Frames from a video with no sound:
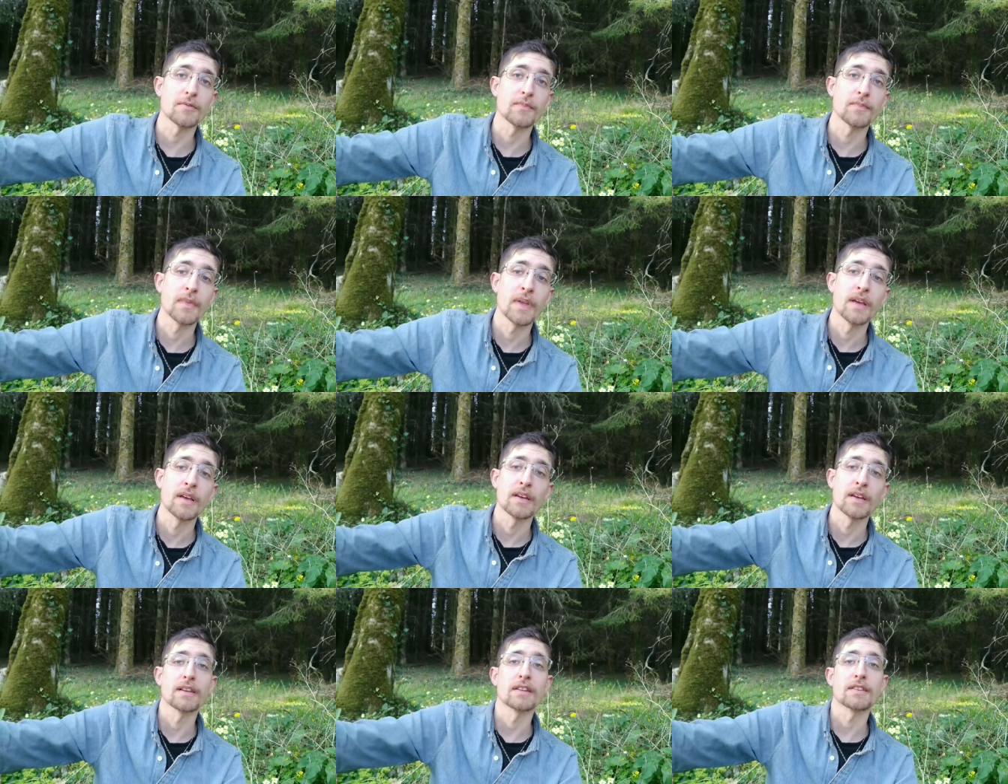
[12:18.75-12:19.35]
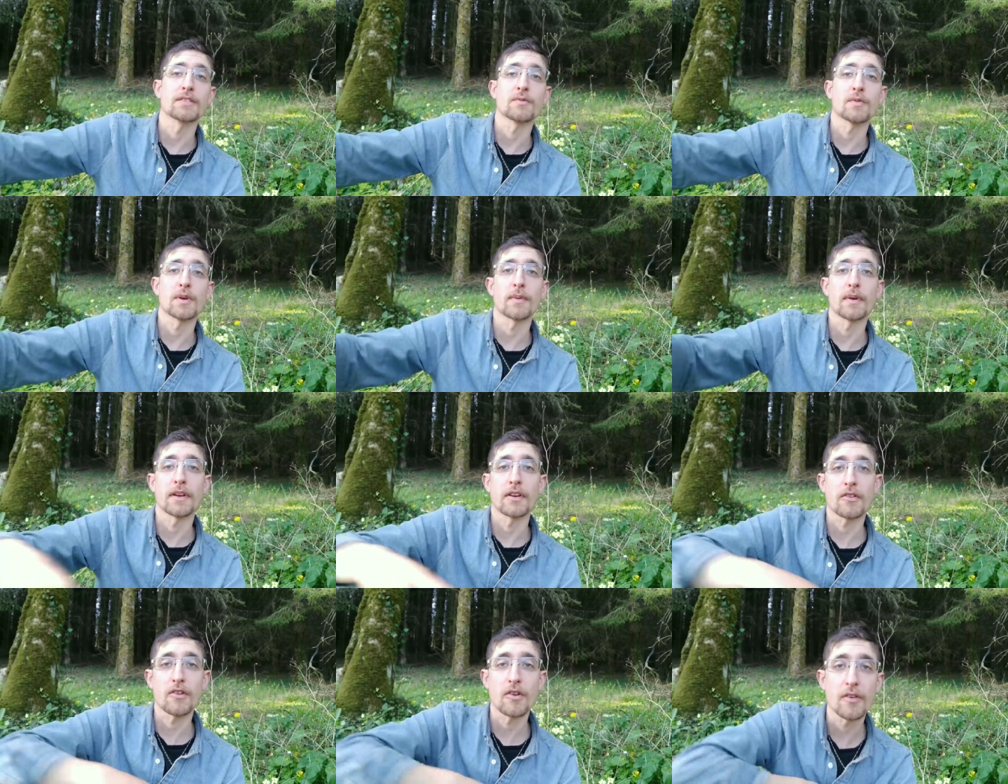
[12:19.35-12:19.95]
You need to worry
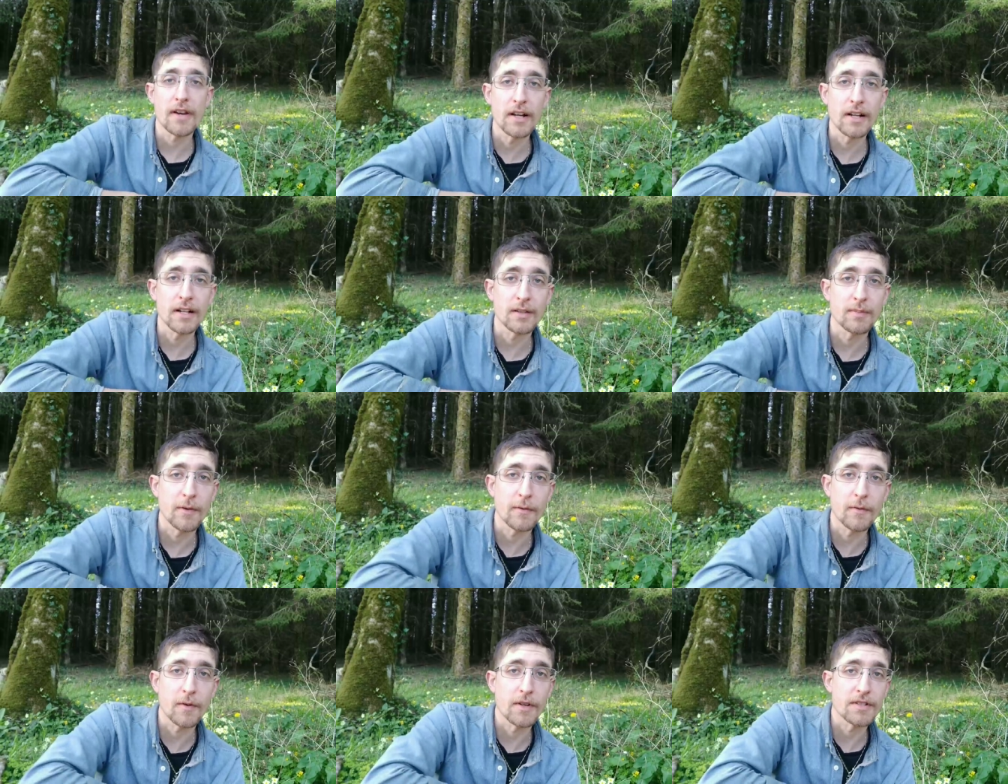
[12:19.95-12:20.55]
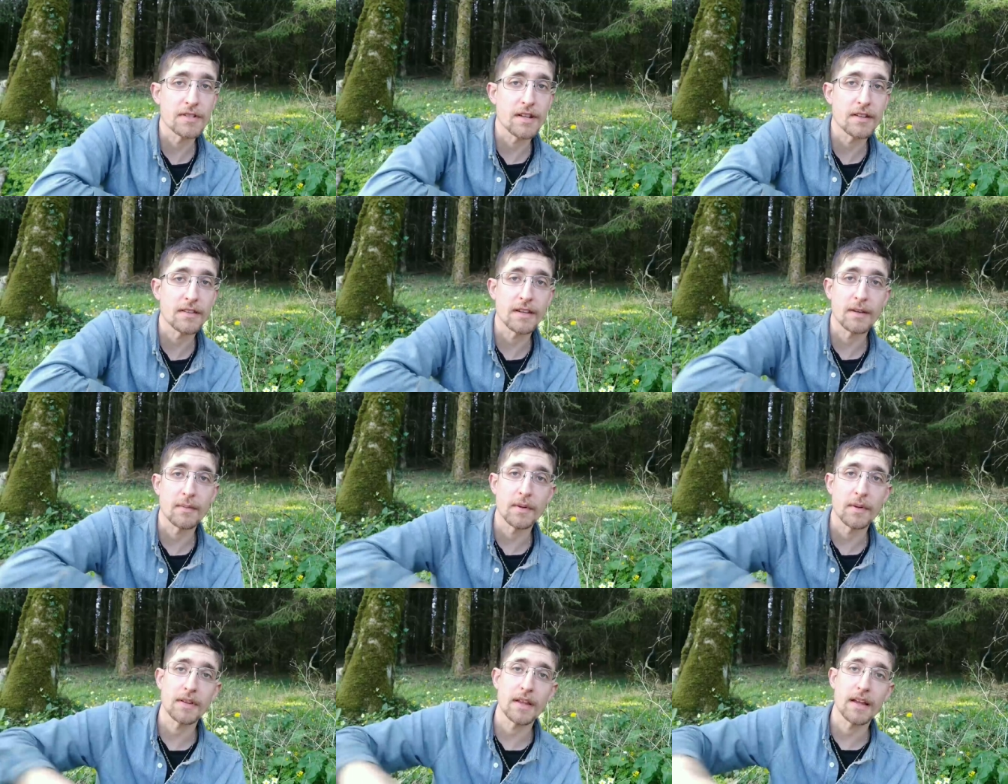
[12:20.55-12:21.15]
about your own health before you start
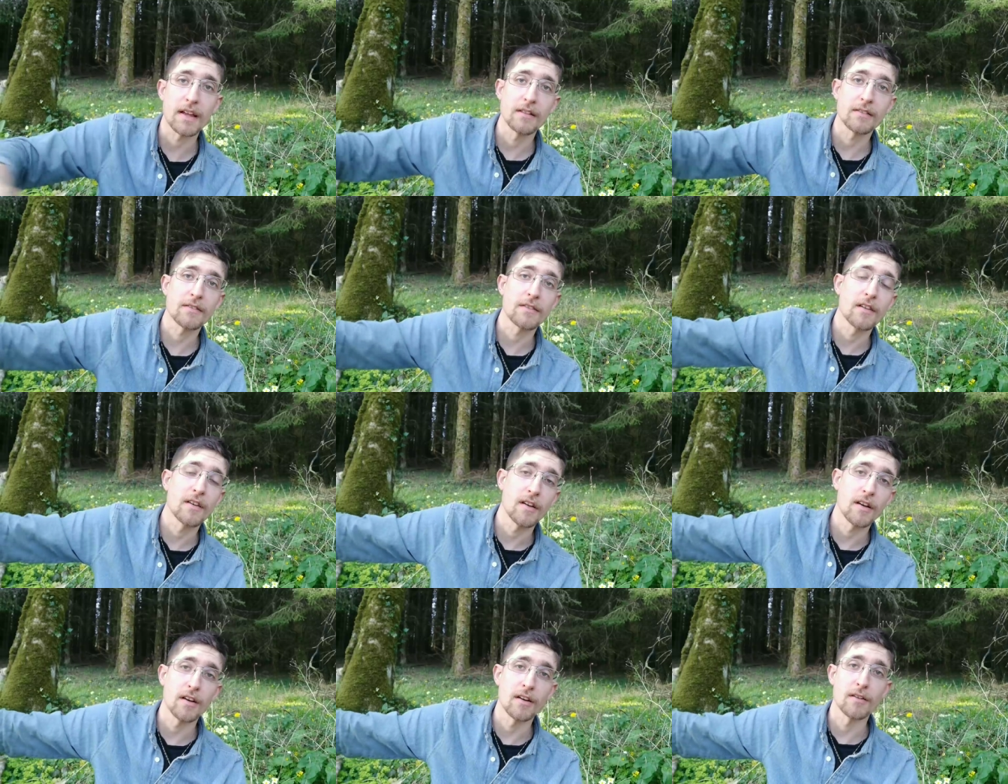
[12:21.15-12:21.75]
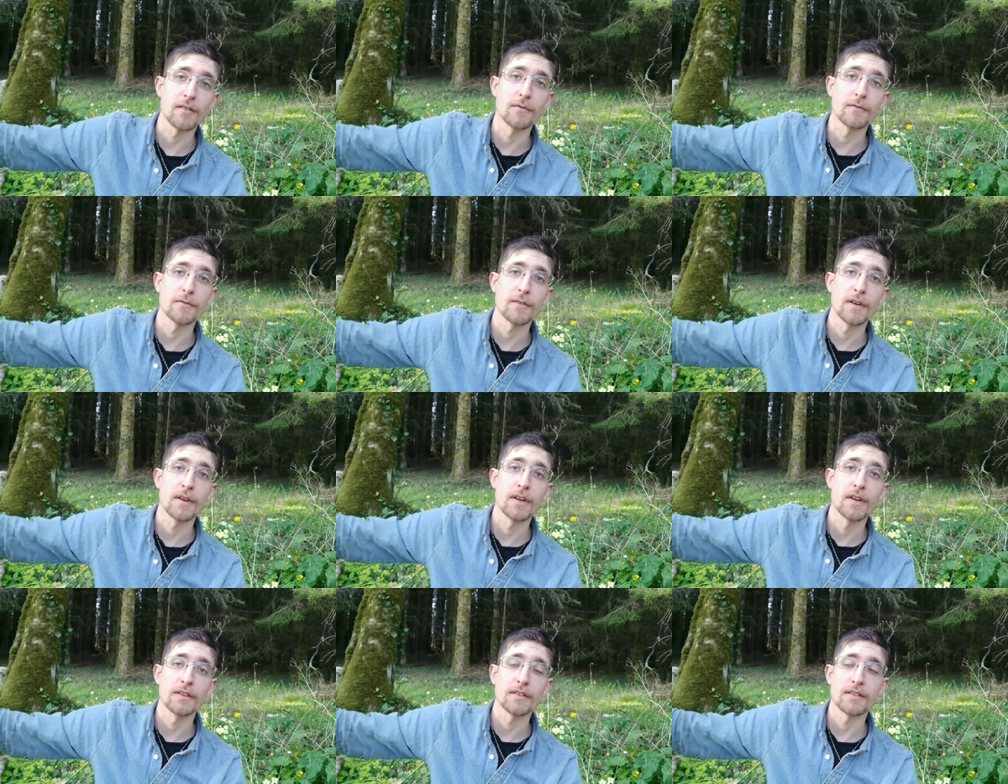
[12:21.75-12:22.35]
thinking about the health of
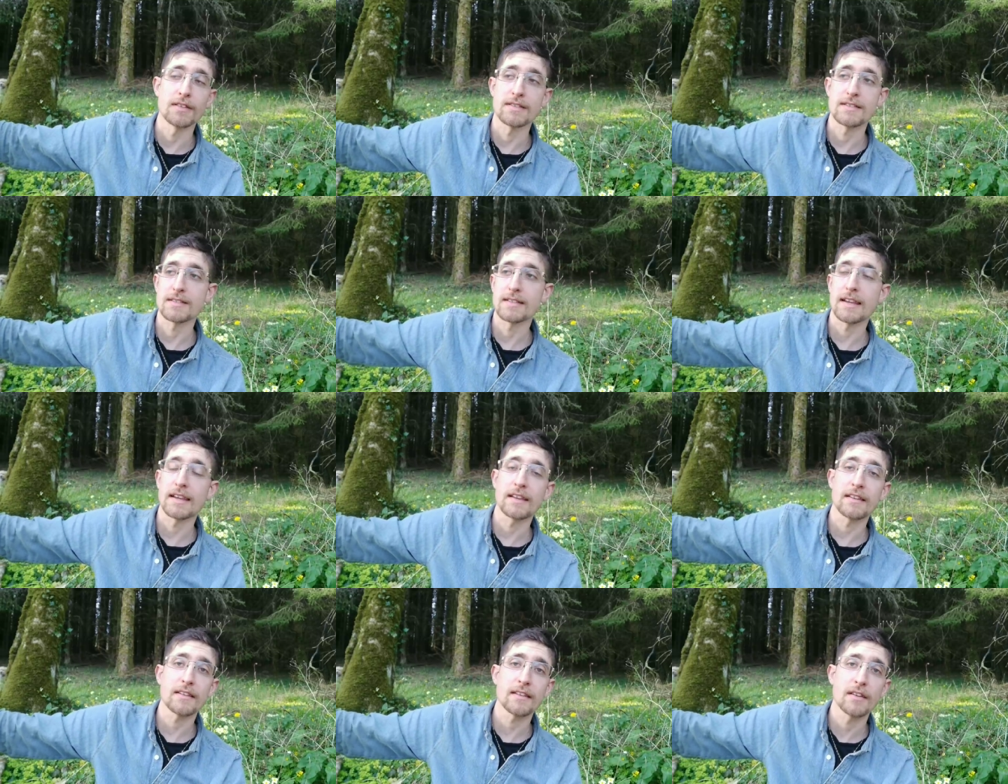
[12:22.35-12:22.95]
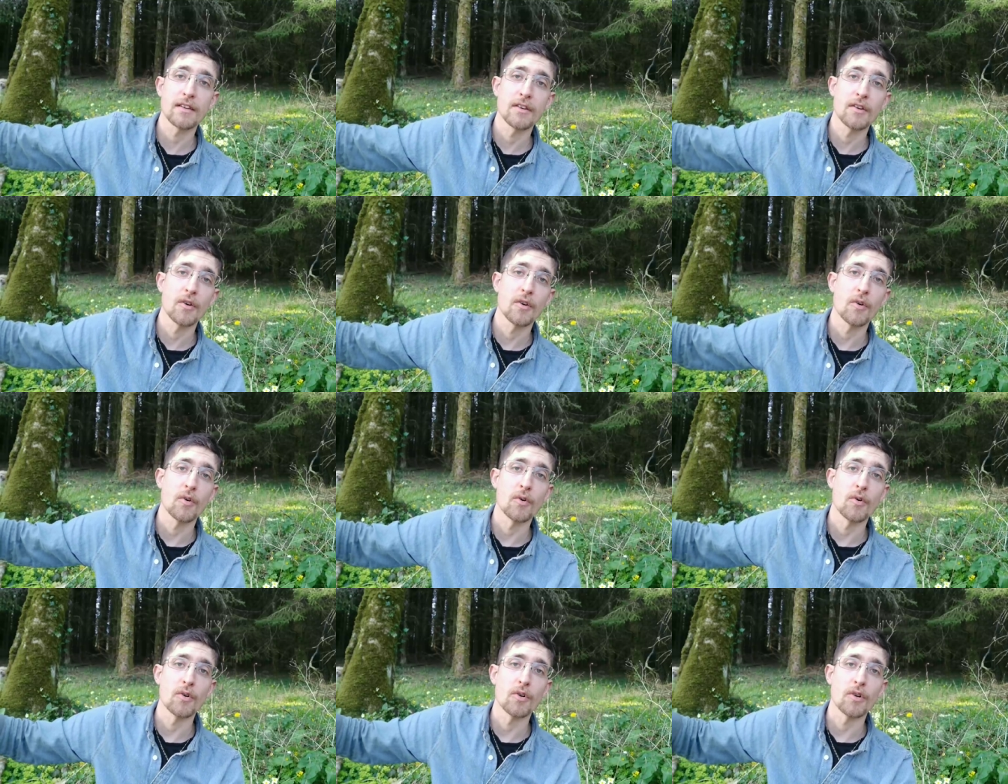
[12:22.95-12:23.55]
the state
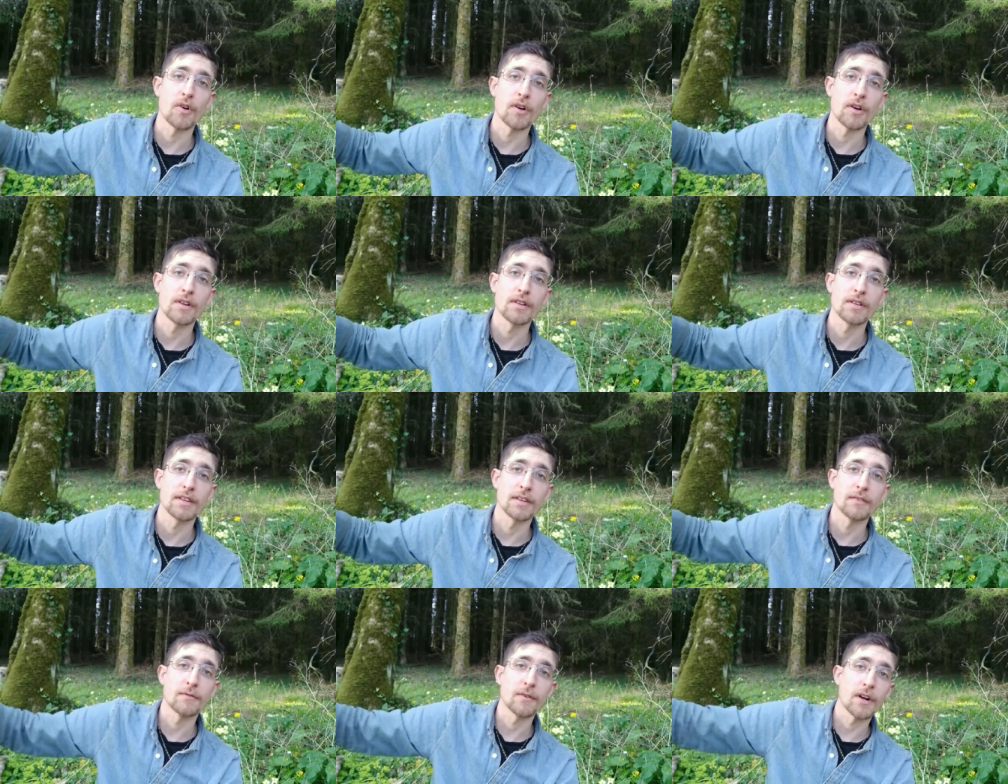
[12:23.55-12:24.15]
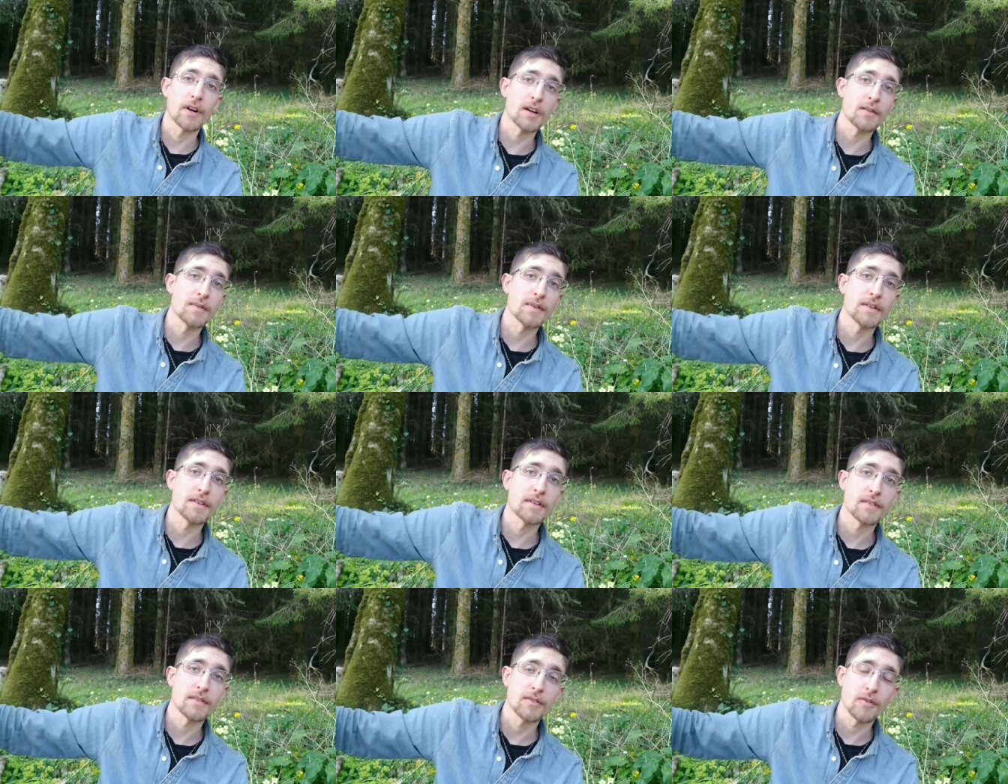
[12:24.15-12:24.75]
or the
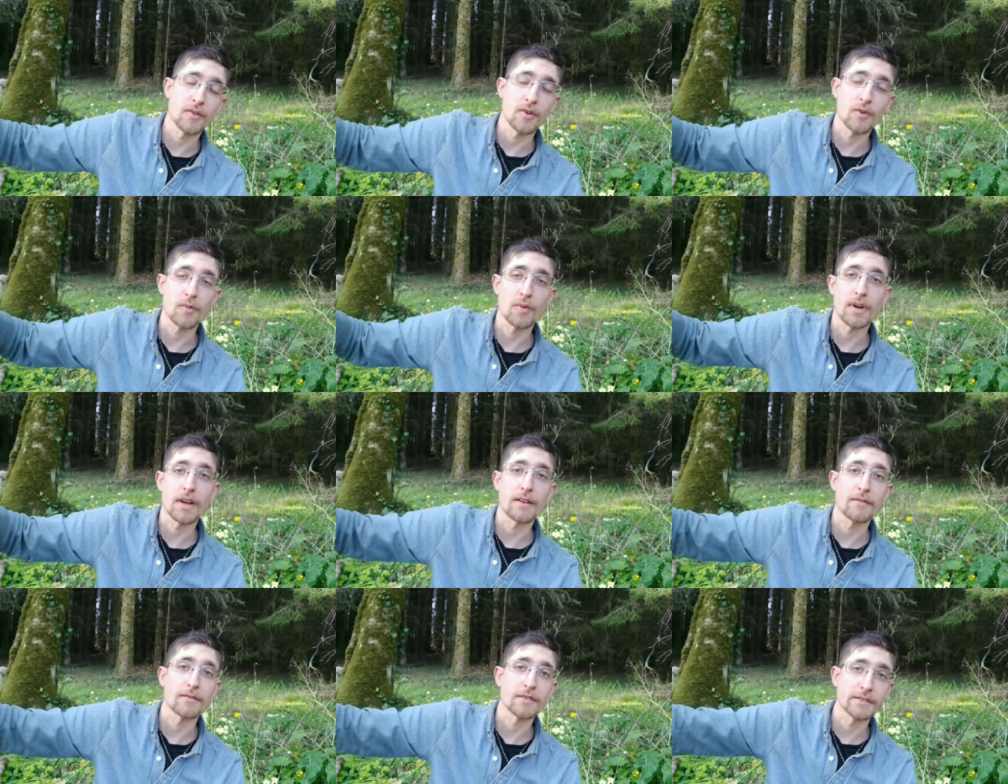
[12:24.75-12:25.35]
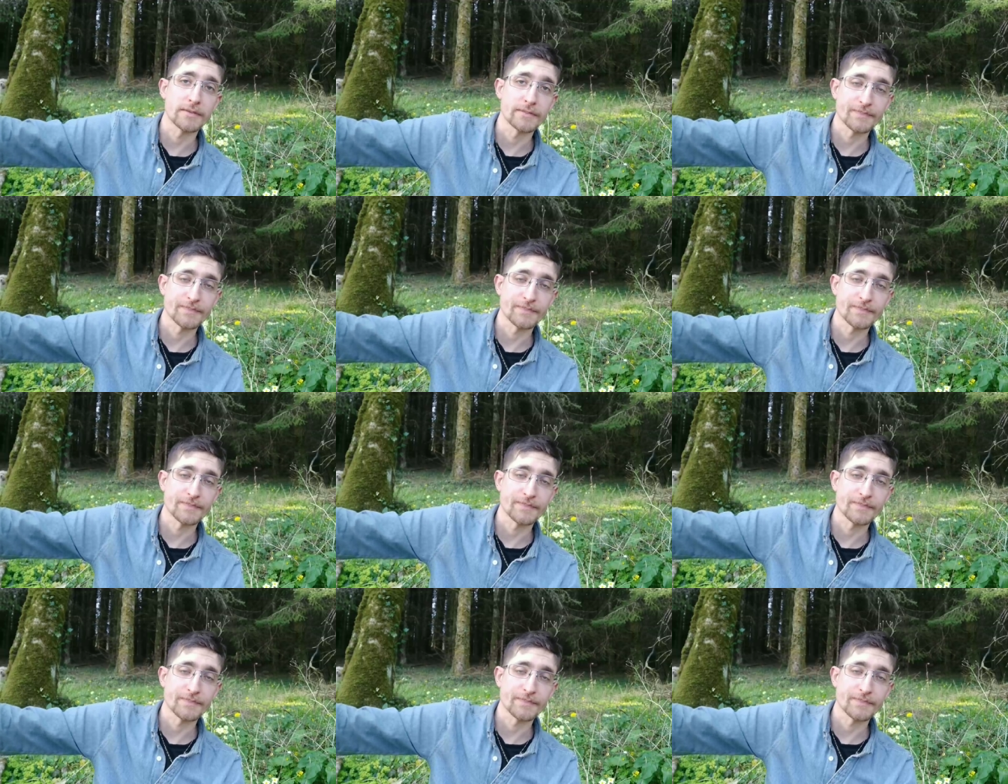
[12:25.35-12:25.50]
environment or whatever.